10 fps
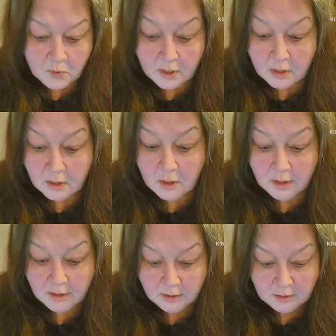well,
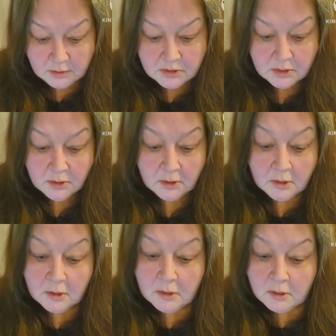and
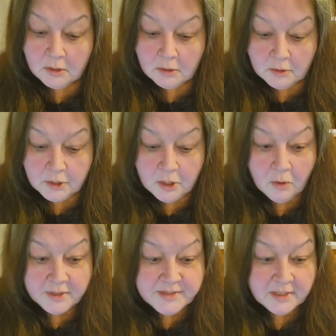you
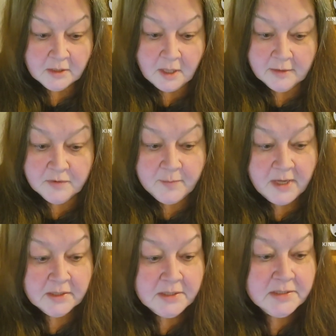know, I see a lot of the
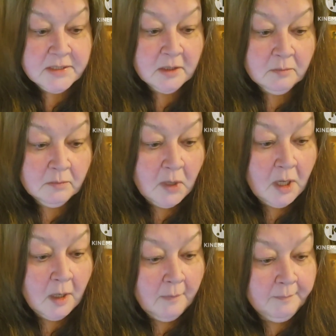magnesium
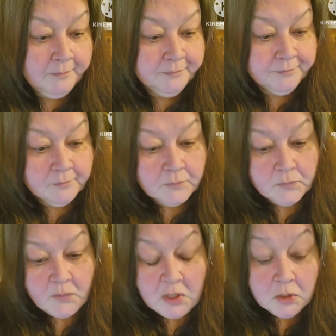
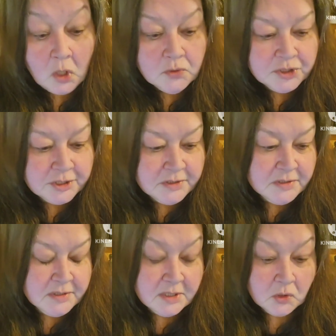
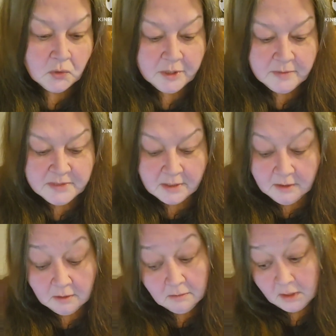lotions and creams out
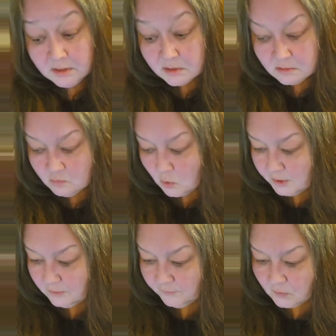here, and that's
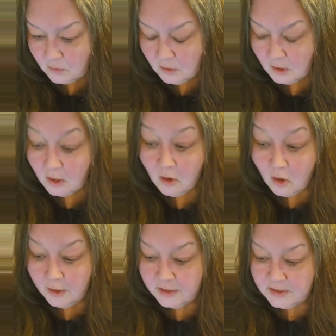wonderful
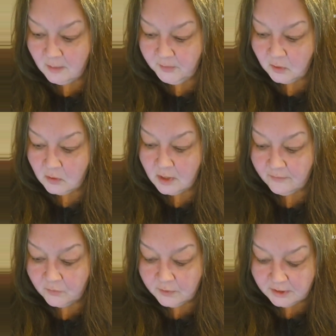on a topical
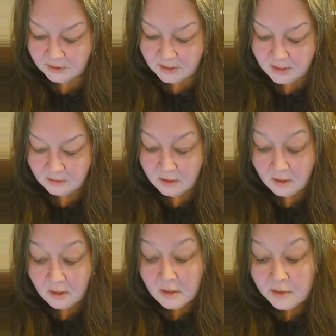level, and it can,
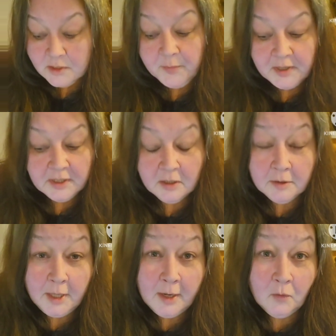depending
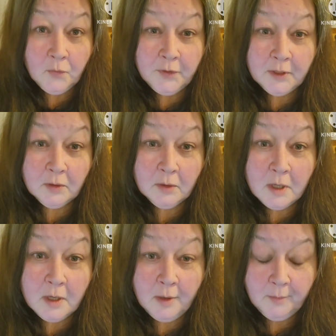on how they're
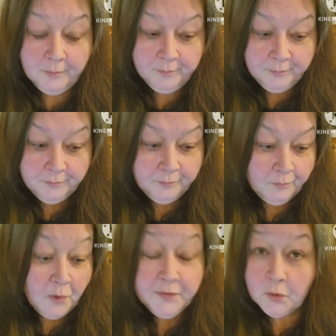
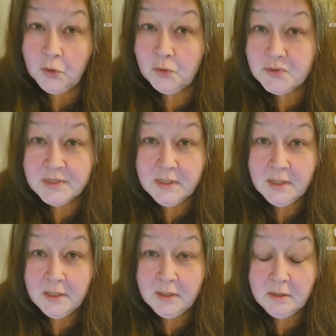what they're using
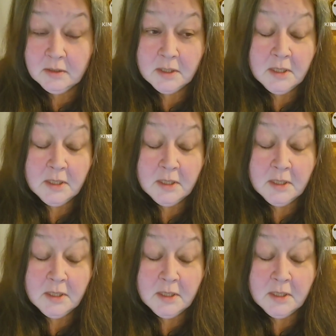in it,